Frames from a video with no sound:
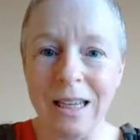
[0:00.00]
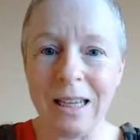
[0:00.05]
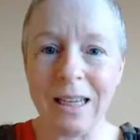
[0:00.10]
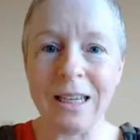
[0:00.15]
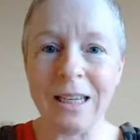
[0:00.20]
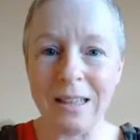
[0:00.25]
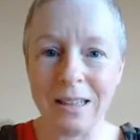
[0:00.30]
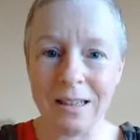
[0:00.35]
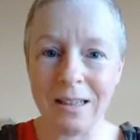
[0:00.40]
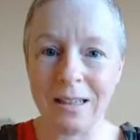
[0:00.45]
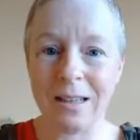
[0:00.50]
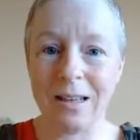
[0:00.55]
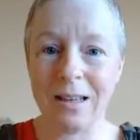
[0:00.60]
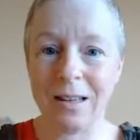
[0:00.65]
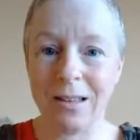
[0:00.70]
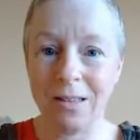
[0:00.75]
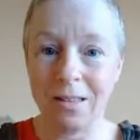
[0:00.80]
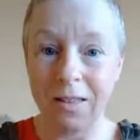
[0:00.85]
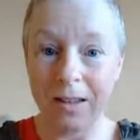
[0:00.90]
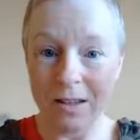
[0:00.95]
in
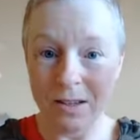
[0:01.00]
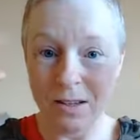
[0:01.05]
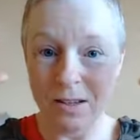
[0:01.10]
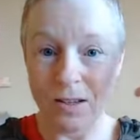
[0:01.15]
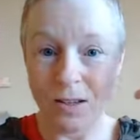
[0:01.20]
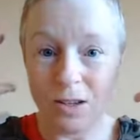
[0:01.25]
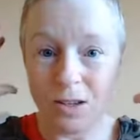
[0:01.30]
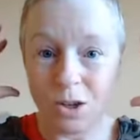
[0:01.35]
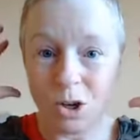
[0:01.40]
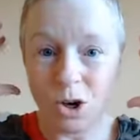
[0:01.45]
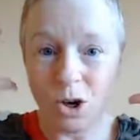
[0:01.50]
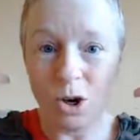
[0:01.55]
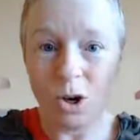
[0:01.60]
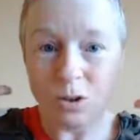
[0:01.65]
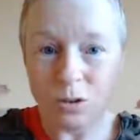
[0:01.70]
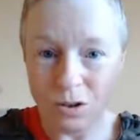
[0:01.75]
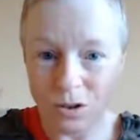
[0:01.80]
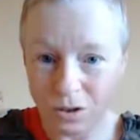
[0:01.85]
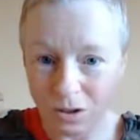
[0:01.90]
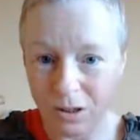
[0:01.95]
this
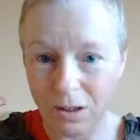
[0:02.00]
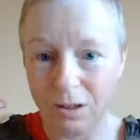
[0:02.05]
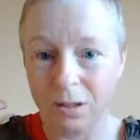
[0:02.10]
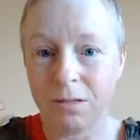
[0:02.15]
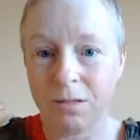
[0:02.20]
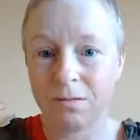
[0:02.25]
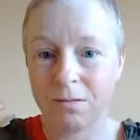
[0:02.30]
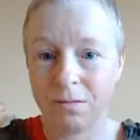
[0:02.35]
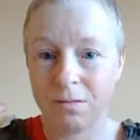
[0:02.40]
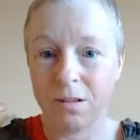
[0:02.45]
constant